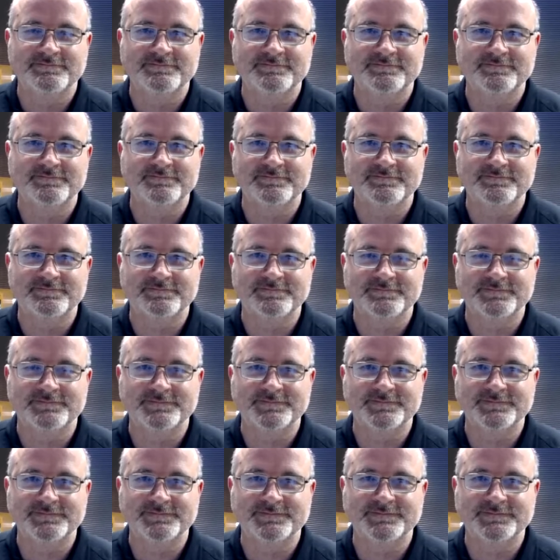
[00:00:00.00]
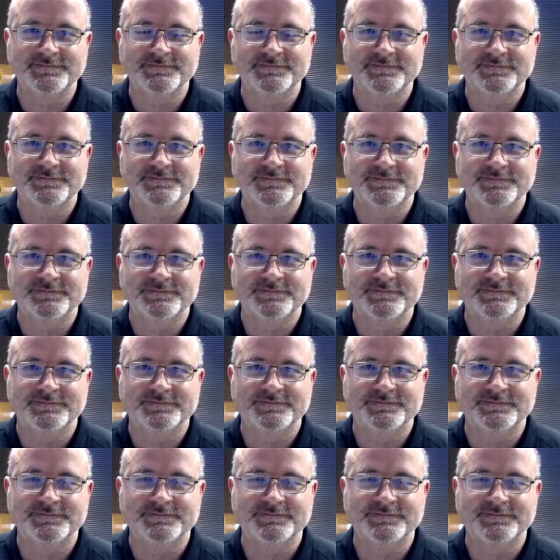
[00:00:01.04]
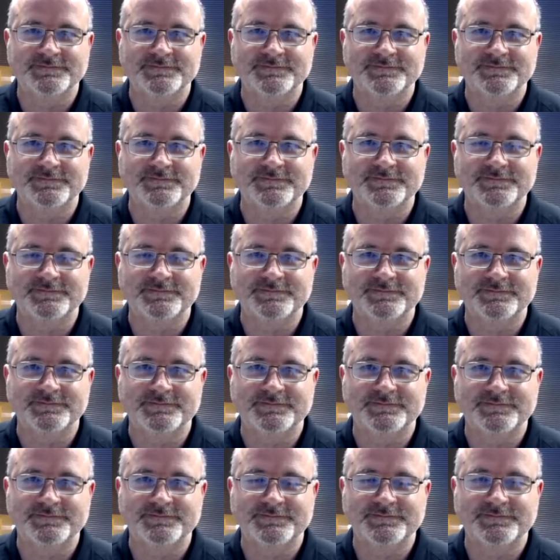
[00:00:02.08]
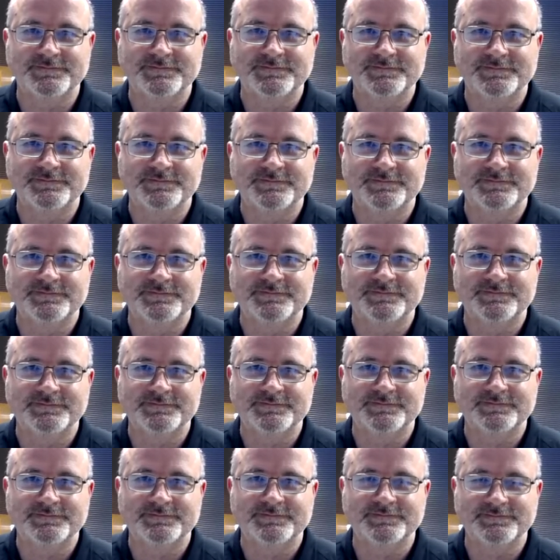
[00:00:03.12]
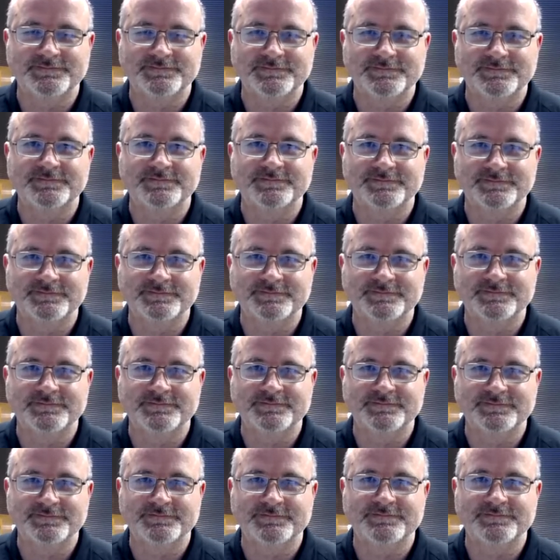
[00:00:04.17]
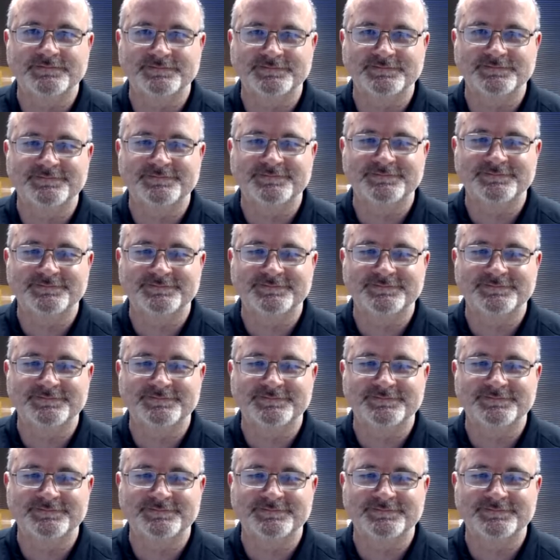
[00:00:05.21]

This person isn't speaking.